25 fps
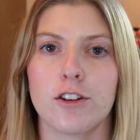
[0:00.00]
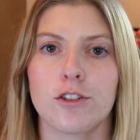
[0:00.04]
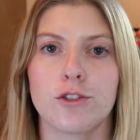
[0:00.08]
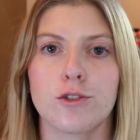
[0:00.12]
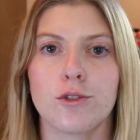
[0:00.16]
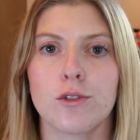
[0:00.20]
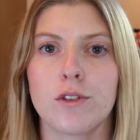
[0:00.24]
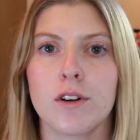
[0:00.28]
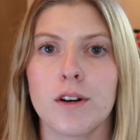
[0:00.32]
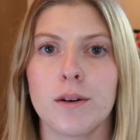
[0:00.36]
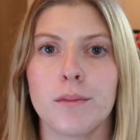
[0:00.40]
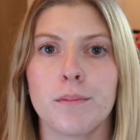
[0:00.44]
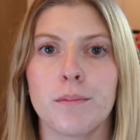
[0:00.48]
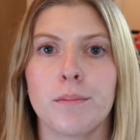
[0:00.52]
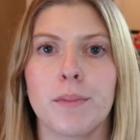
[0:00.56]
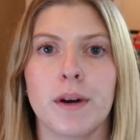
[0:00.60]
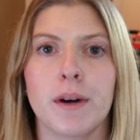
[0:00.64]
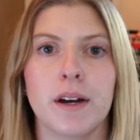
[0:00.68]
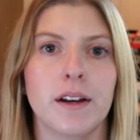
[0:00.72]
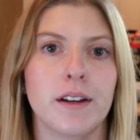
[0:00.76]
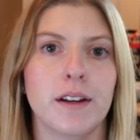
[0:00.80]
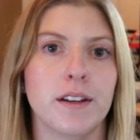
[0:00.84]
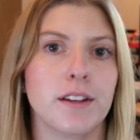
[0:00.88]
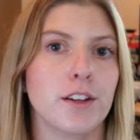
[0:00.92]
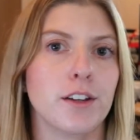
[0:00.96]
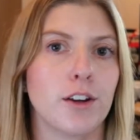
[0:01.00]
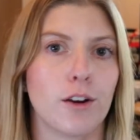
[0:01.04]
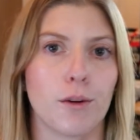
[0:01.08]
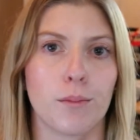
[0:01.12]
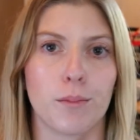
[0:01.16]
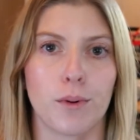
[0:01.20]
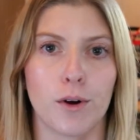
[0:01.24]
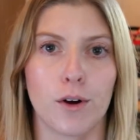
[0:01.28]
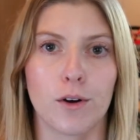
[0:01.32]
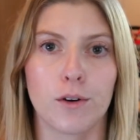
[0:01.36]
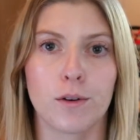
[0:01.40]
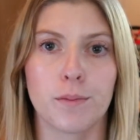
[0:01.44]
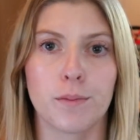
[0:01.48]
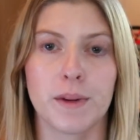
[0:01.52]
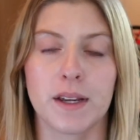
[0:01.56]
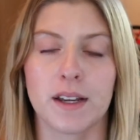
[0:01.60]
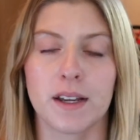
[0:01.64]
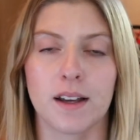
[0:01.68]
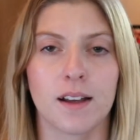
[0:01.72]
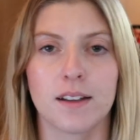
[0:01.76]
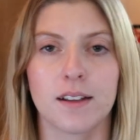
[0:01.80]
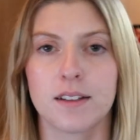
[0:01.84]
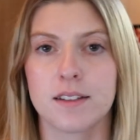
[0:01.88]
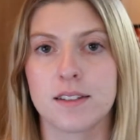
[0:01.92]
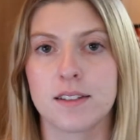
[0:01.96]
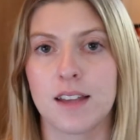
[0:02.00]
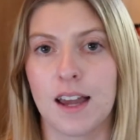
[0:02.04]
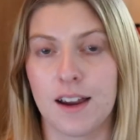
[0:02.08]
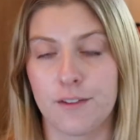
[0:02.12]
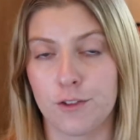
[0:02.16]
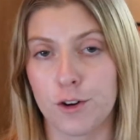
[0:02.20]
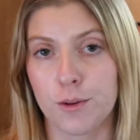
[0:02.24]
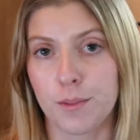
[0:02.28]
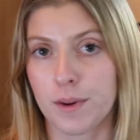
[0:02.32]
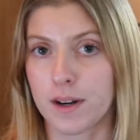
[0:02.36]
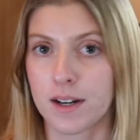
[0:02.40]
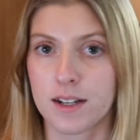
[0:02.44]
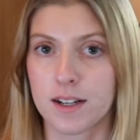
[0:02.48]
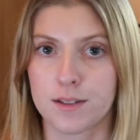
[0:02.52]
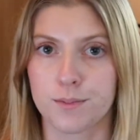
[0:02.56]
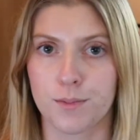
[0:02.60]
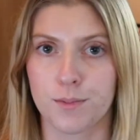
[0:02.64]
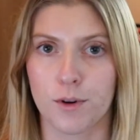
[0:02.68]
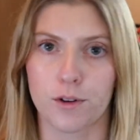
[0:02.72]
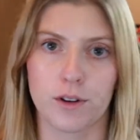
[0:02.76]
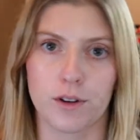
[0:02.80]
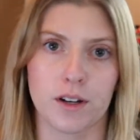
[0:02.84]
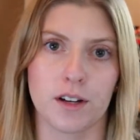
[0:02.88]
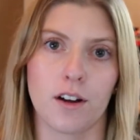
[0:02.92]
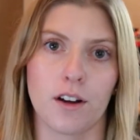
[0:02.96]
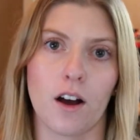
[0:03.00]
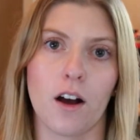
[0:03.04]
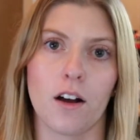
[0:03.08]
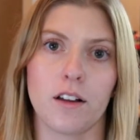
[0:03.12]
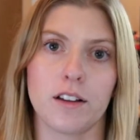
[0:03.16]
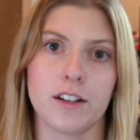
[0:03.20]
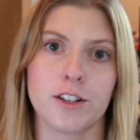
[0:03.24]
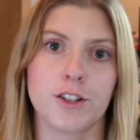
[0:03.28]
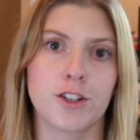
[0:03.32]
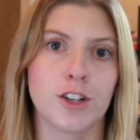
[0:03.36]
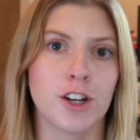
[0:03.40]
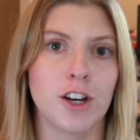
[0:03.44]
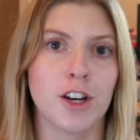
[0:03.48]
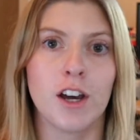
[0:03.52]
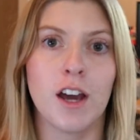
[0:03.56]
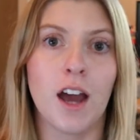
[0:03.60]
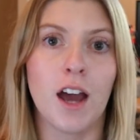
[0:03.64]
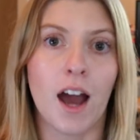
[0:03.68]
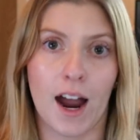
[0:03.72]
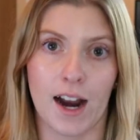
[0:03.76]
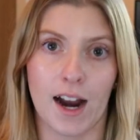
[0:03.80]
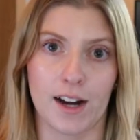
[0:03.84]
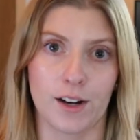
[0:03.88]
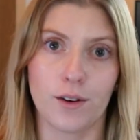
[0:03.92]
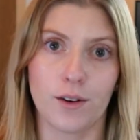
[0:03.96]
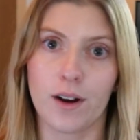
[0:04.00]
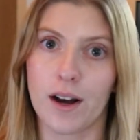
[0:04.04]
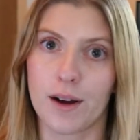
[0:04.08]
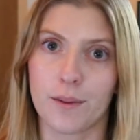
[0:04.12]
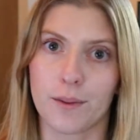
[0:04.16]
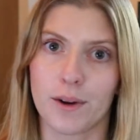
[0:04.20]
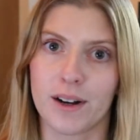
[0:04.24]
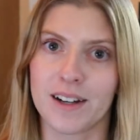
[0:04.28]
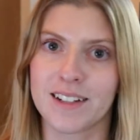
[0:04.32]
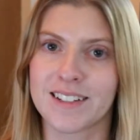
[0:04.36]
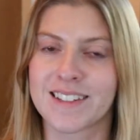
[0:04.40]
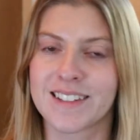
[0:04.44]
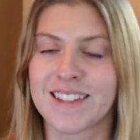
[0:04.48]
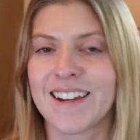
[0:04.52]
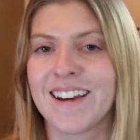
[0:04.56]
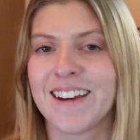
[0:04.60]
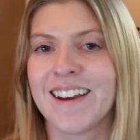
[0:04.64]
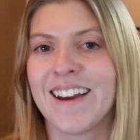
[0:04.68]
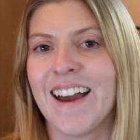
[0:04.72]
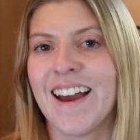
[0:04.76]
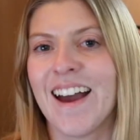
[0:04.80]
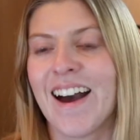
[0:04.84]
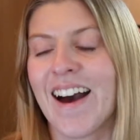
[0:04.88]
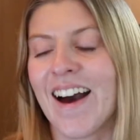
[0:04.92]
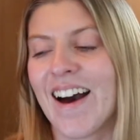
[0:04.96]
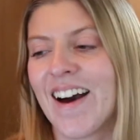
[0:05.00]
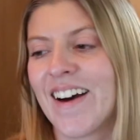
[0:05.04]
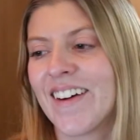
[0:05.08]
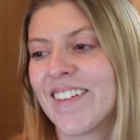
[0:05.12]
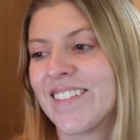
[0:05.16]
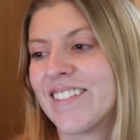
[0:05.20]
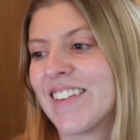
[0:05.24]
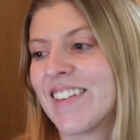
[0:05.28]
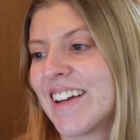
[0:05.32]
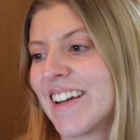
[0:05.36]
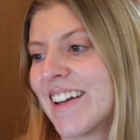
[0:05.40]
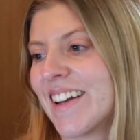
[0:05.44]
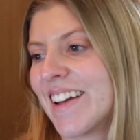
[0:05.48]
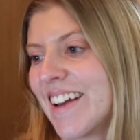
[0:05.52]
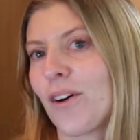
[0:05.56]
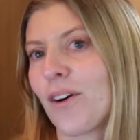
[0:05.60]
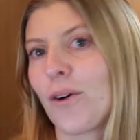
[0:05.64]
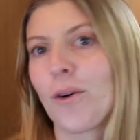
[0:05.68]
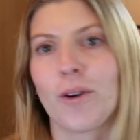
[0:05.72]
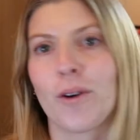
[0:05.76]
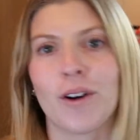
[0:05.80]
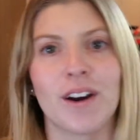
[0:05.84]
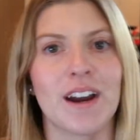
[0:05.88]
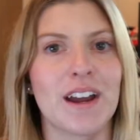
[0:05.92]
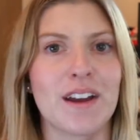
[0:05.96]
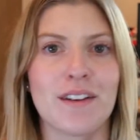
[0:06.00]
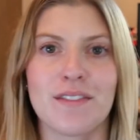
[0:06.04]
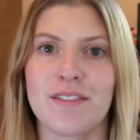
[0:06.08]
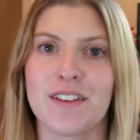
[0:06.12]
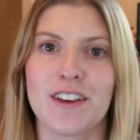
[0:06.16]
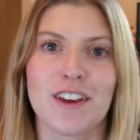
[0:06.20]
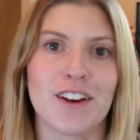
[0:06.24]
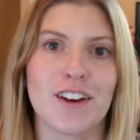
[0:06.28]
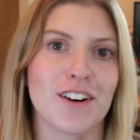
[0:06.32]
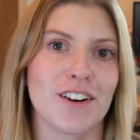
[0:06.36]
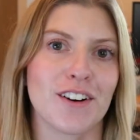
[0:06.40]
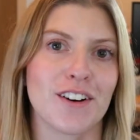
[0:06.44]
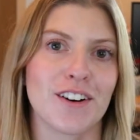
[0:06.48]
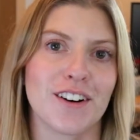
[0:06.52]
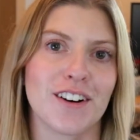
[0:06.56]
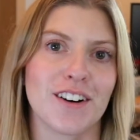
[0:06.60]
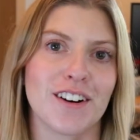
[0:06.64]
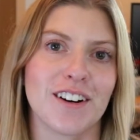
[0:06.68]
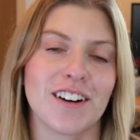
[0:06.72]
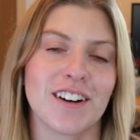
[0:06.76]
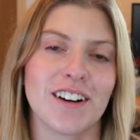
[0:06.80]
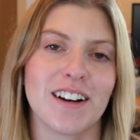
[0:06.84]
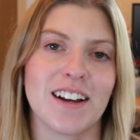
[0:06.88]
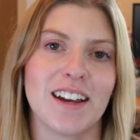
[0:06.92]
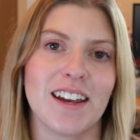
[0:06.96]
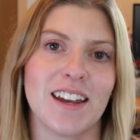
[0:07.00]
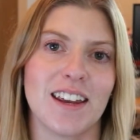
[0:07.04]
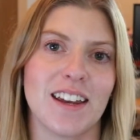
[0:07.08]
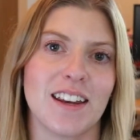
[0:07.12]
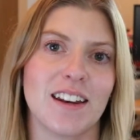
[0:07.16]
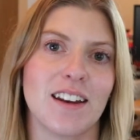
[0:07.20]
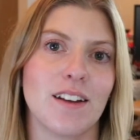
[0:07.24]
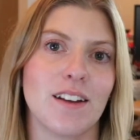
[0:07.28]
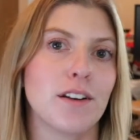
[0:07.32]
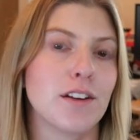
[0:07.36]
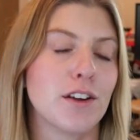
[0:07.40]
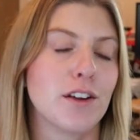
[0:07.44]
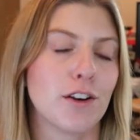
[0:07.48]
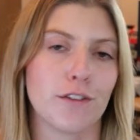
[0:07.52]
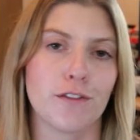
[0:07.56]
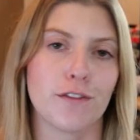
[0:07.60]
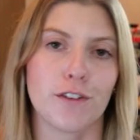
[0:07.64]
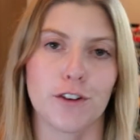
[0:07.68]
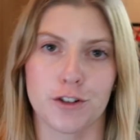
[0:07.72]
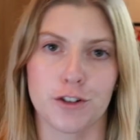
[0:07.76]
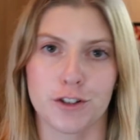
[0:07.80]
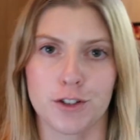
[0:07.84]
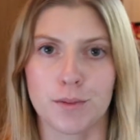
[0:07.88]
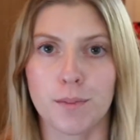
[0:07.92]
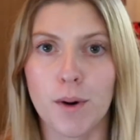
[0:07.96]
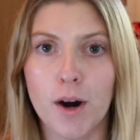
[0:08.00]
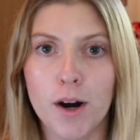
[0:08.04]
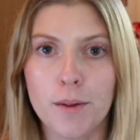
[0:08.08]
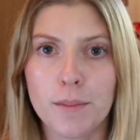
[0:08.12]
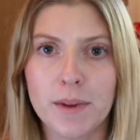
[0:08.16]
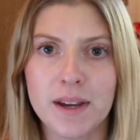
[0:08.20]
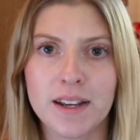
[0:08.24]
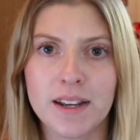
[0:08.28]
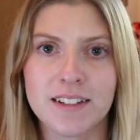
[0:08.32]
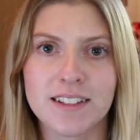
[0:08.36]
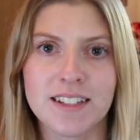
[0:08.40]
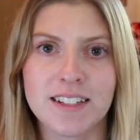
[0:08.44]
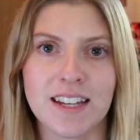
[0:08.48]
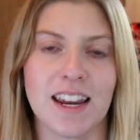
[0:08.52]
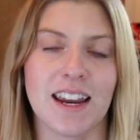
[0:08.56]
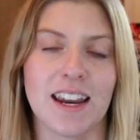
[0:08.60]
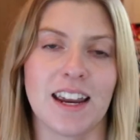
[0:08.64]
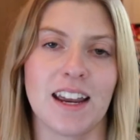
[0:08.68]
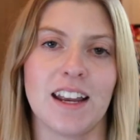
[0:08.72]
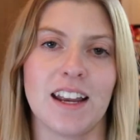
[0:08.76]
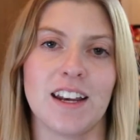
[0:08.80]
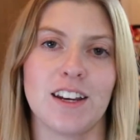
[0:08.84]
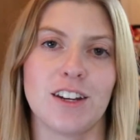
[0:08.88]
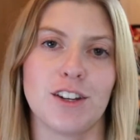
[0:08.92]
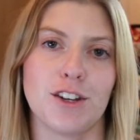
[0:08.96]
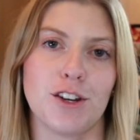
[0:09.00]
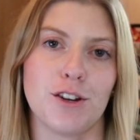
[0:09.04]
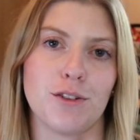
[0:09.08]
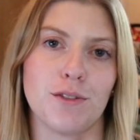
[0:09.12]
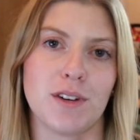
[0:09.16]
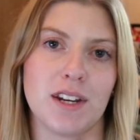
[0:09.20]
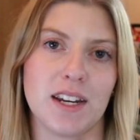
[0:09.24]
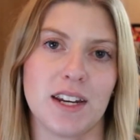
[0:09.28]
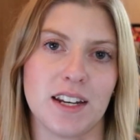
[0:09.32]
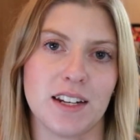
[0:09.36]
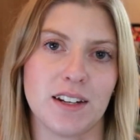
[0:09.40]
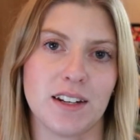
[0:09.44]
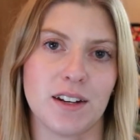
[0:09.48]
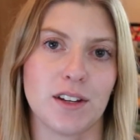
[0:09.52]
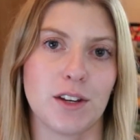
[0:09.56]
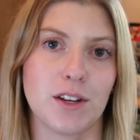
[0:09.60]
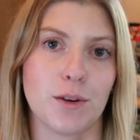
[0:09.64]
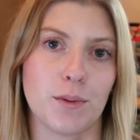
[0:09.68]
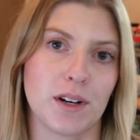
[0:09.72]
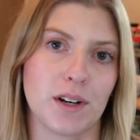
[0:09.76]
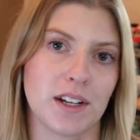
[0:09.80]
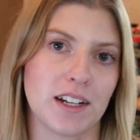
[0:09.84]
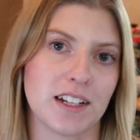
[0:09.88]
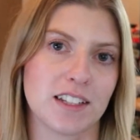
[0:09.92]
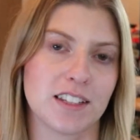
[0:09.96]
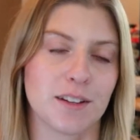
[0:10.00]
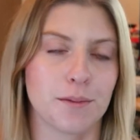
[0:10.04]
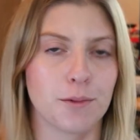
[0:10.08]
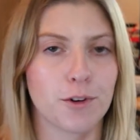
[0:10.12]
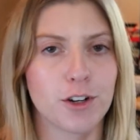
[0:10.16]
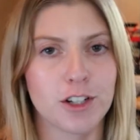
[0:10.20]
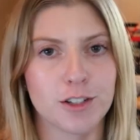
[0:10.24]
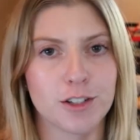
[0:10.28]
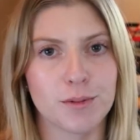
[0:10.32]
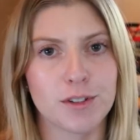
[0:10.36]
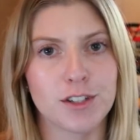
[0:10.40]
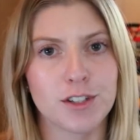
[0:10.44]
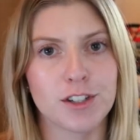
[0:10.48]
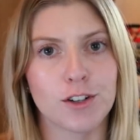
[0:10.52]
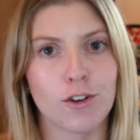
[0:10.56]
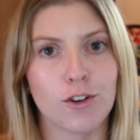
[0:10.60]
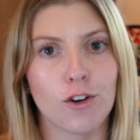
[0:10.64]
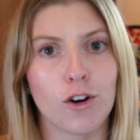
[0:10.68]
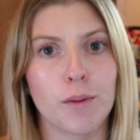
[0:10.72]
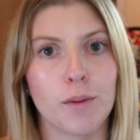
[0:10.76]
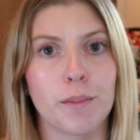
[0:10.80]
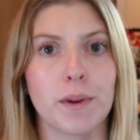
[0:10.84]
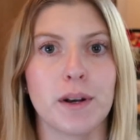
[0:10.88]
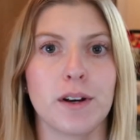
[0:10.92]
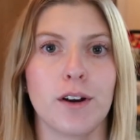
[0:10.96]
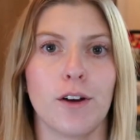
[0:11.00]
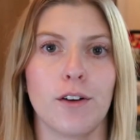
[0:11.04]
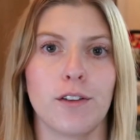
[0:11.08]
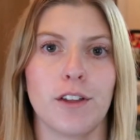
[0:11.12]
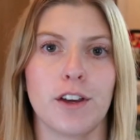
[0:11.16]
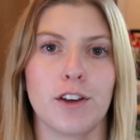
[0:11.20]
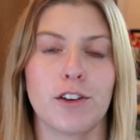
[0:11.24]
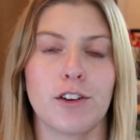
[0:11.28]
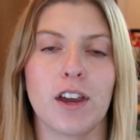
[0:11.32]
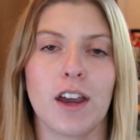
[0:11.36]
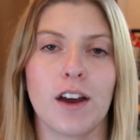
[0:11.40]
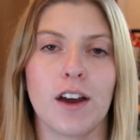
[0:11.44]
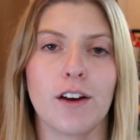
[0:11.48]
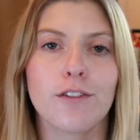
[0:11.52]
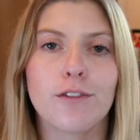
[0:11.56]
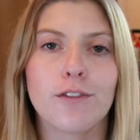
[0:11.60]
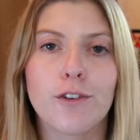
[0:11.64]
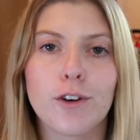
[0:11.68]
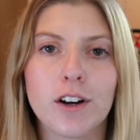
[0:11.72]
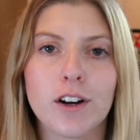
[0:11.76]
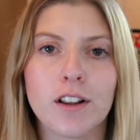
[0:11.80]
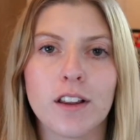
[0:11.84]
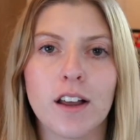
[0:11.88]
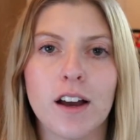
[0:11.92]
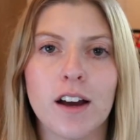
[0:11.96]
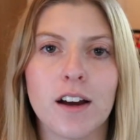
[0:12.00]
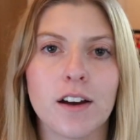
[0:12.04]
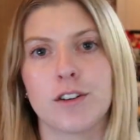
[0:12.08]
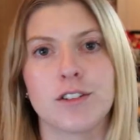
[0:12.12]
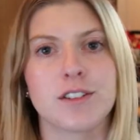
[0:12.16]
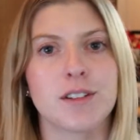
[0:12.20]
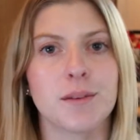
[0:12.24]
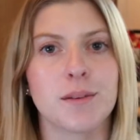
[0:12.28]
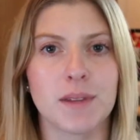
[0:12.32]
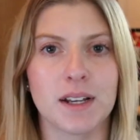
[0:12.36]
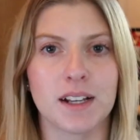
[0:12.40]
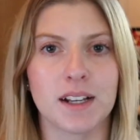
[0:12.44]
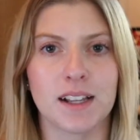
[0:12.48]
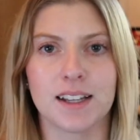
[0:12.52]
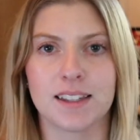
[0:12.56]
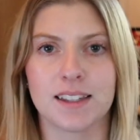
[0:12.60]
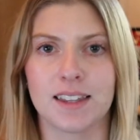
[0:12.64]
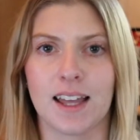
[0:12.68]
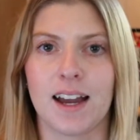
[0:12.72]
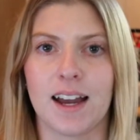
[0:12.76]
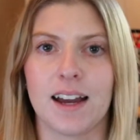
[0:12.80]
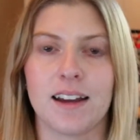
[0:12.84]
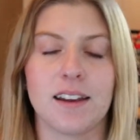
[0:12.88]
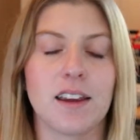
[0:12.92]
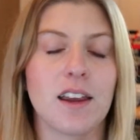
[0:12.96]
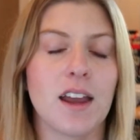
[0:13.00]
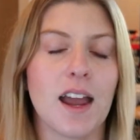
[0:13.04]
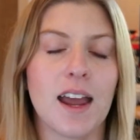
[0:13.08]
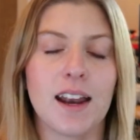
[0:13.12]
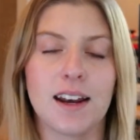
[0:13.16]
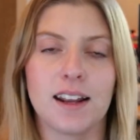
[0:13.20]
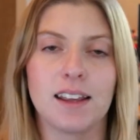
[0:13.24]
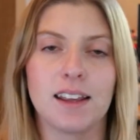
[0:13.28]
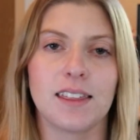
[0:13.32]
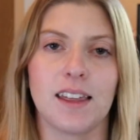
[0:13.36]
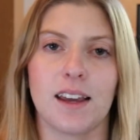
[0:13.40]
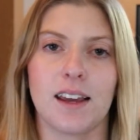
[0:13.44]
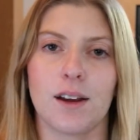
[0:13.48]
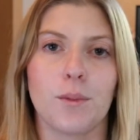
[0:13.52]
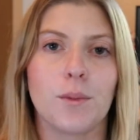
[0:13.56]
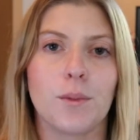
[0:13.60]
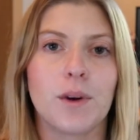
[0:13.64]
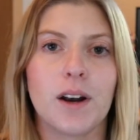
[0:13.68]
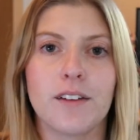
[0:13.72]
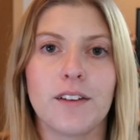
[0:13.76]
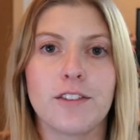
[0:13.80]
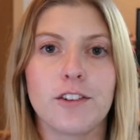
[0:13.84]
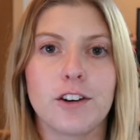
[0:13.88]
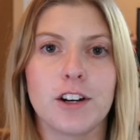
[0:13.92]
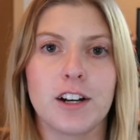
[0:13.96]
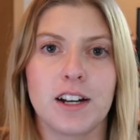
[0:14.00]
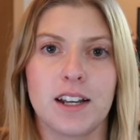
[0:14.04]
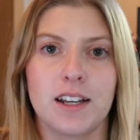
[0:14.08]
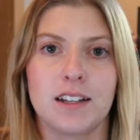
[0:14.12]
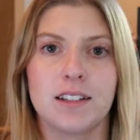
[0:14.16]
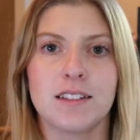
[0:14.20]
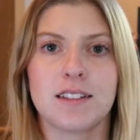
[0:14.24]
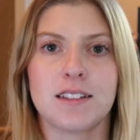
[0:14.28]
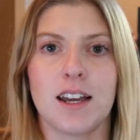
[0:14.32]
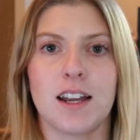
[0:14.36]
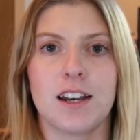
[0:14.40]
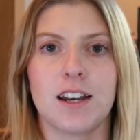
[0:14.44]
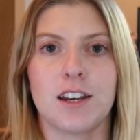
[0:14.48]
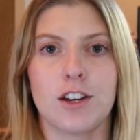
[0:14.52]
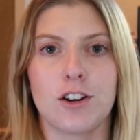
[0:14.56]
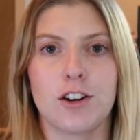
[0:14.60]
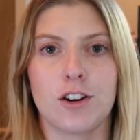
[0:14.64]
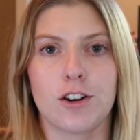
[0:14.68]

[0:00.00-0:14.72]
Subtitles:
dorm, but you're broke because everybody's broke in college, I know I was, or if you're in your first apartment and you want to get some Christmas decor but know that you can't afford a lot or something like that, anything, whatever it is, and